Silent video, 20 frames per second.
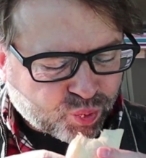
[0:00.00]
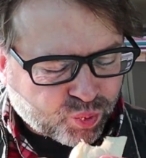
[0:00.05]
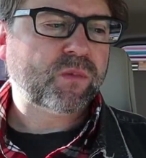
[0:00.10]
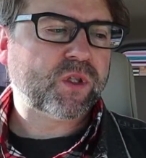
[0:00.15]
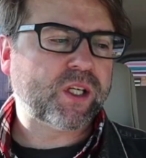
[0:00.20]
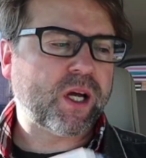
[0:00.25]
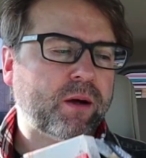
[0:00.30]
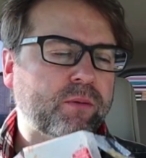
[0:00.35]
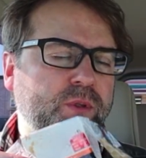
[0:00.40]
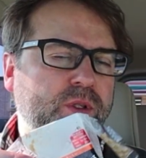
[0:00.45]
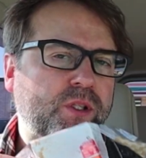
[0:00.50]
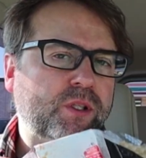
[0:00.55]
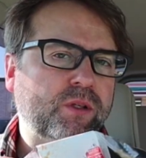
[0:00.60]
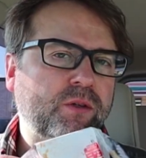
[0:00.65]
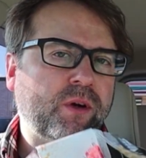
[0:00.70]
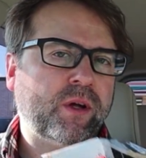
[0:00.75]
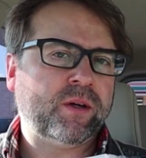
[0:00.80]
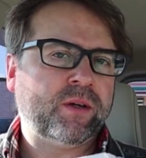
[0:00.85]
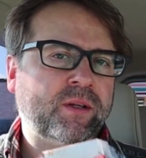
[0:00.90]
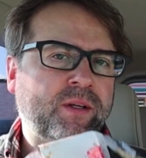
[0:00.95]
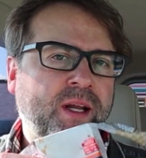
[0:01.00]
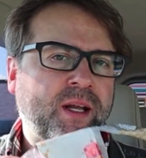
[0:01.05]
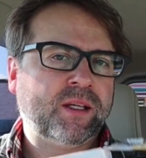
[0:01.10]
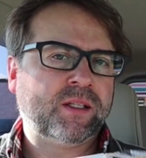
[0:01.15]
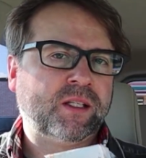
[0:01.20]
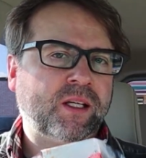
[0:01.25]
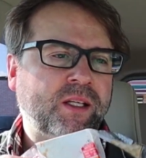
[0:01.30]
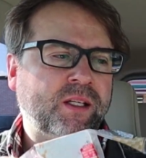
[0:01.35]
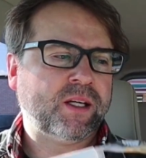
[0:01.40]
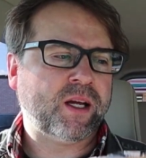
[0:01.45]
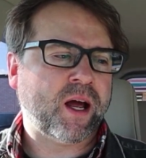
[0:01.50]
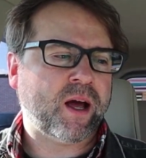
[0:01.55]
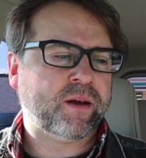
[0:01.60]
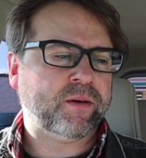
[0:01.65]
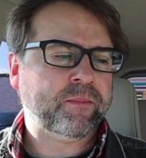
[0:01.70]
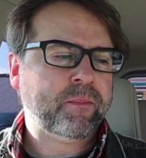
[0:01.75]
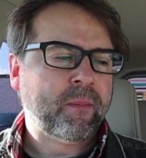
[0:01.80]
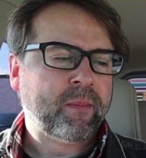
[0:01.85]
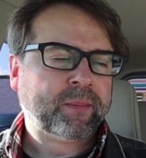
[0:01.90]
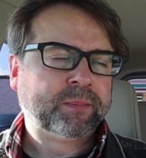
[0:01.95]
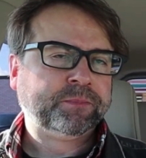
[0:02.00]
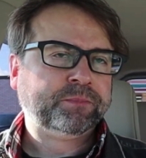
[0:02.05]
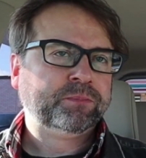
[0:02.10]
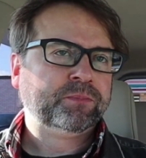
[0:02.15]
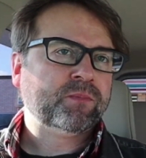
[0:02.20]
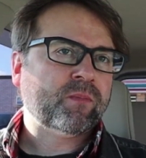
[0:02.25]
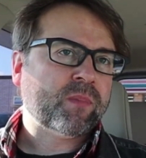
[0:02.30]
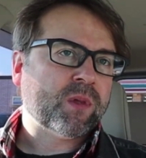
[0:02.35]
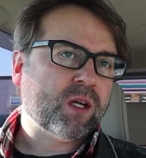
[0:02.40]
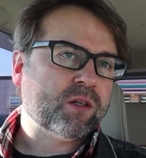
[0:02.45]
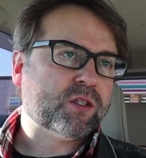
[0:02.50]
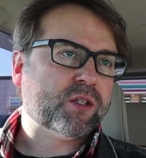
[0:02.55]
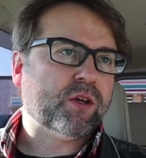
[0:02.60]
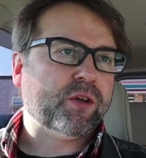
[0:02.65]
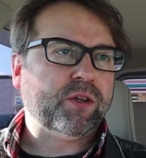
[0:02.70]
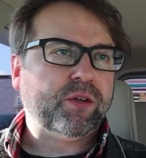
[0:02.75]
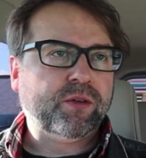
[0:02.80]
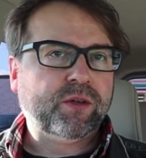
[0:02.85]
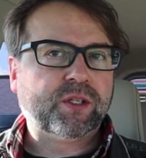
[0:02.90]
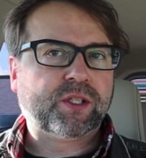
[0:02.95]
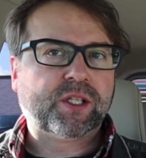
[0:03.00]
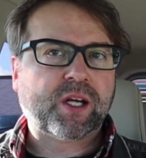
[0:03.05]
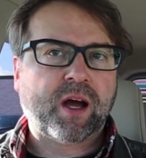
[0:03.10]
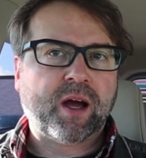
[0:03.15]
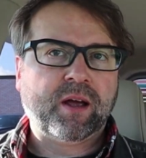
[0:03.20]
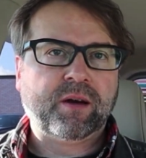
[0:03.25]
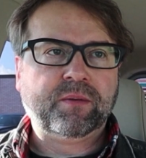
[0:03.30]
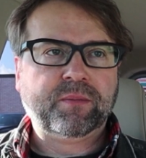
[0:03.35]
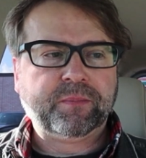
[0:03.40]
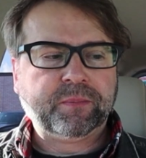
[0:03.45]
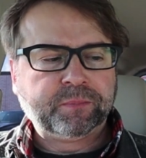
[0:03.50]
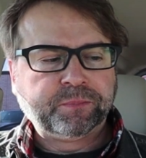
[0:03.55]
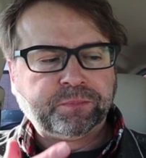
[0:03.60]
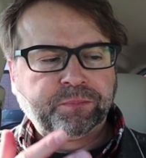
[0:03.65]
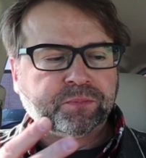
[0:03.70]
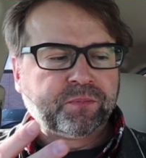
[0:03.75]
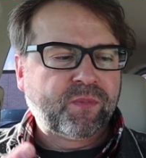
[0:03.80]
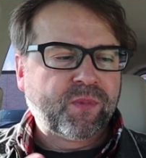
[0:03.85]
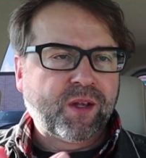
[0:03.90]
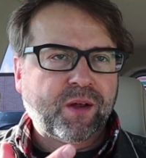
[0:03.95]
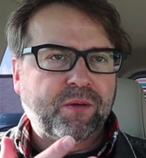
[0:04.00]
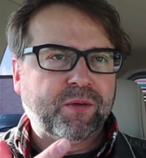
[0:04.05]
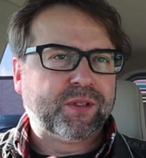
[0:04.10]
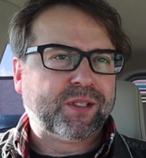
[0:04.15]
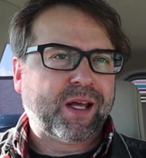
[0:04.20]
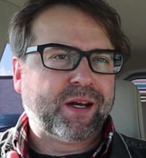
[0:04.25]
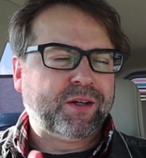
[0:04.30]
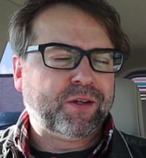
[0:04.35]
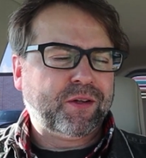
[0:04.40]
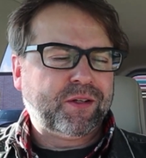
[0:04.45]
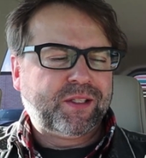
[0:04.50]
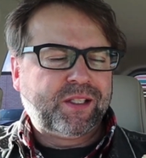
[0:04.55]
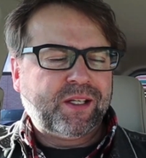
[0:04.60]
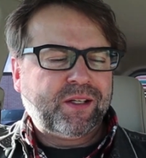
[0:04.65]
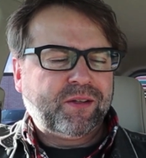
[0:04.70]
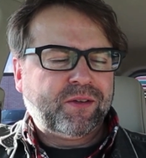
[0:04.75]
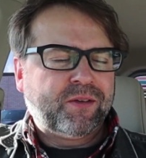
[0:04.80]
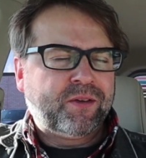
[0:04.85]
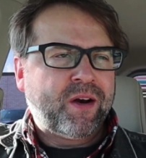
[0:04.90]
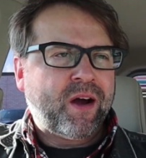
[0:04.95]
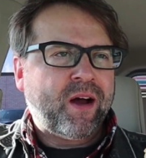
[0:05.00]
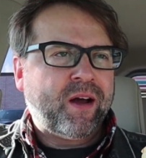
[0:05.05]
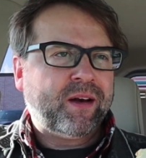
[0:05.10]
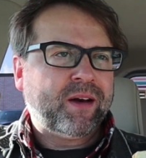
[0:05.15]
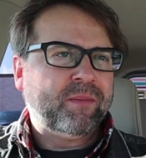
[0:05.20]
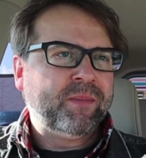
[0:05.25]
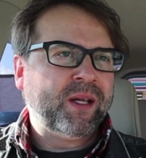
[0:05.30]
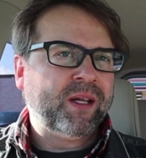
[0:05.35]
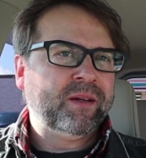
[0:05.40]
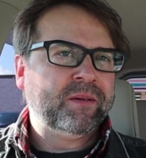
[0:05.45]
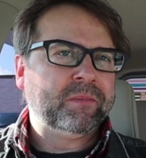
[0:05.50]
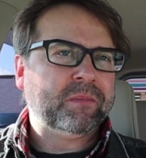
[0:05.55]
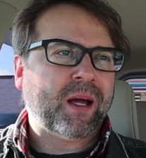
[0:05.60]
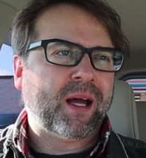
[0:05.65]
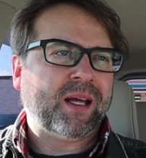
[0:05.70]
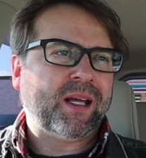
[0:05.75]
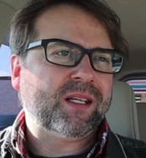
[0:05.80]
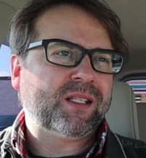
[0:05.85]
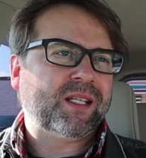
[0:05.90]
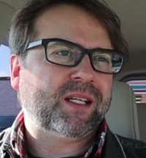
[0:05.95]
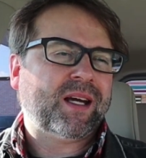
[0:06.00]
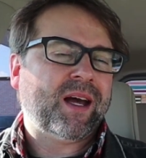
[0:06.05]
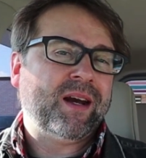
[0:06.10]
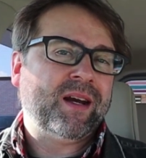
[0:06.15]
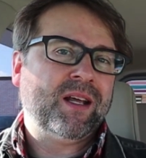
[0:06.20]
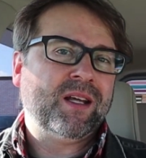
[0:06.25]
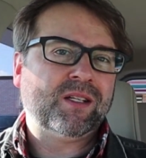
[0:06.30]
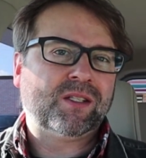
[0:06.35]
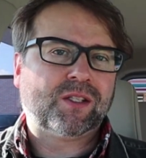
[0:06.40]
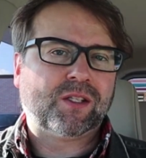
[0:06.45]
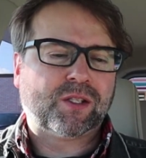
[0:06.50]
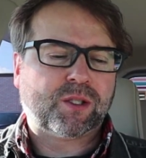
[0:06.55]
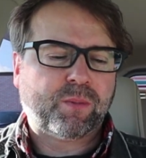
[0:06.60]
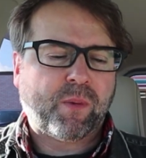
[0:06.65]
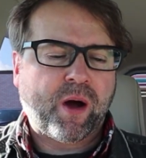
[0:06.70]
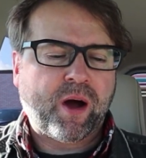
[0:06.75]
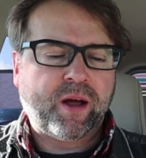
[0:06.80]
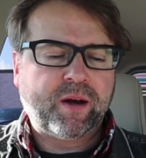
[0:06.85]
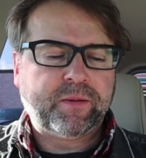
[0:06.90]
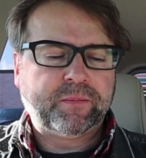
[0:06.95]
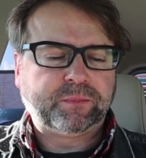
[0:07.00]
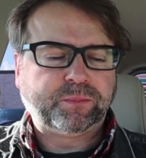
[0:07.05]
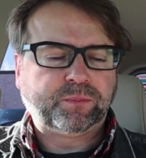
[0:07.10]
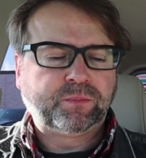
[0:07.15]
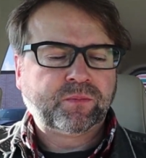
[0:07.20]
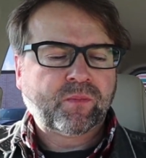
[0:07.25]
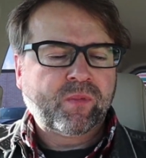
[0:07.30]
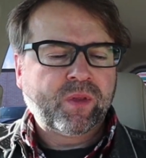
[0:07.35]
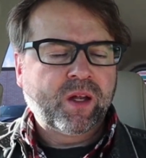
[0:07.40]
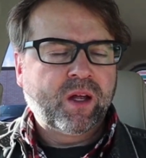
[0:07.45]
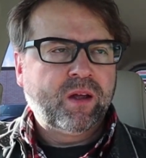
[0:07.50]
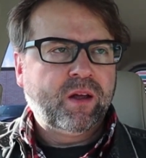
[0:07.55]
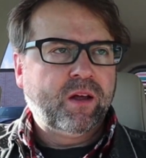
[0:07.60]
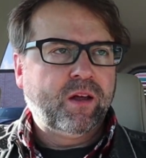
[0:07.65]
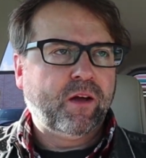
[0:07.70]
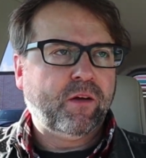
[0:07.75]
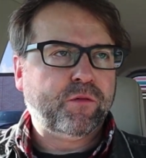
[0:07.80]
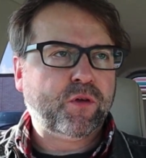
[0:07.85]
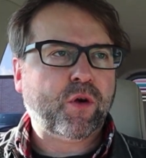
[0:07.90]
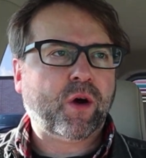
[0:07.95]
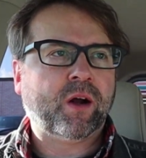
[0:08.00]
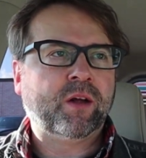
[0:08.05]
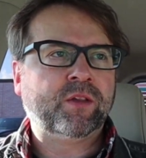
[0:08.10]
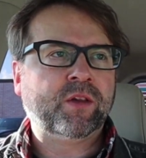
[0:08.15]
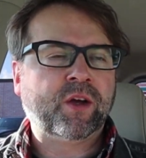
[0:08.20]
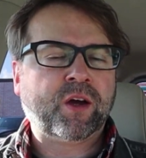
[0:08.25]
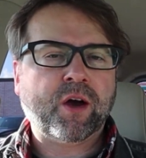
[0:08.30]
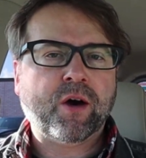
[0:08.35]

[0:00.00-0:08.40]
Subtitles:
But yeah, it was 218 yen. So you decide, is that a good deal or not? I mean, I guess it kind of hits the spot. If you're on the